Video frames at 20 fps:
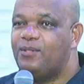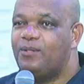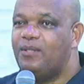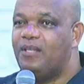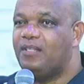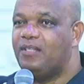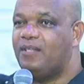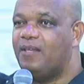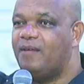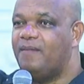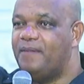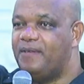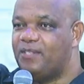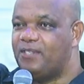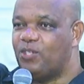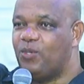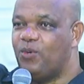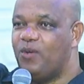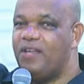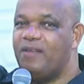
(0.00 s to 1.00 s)
I must
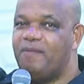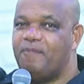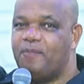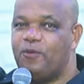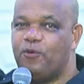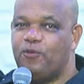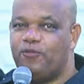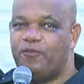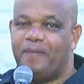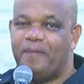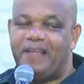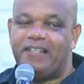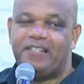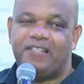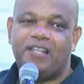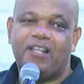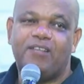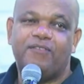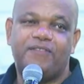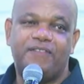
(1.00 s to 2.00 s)
go and prove
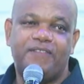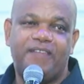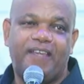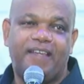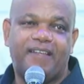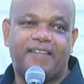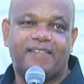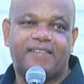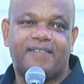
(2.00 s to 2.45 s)
myself there.